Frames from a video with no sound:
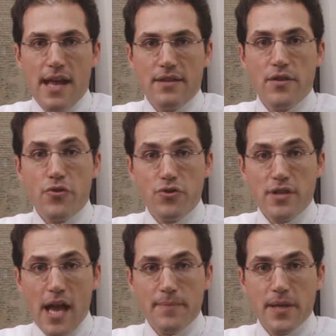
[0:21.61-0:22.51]
And the third
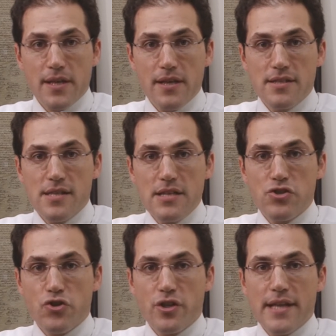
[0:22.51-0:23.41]
topic is the
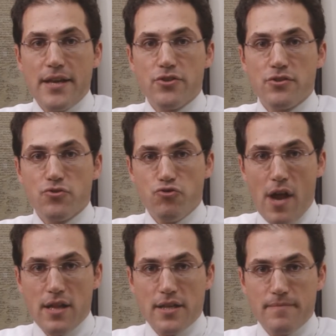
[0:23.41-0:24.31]
circulator
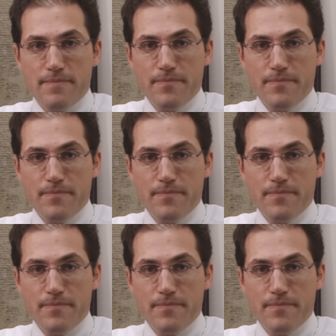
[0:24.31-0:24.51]
trolley.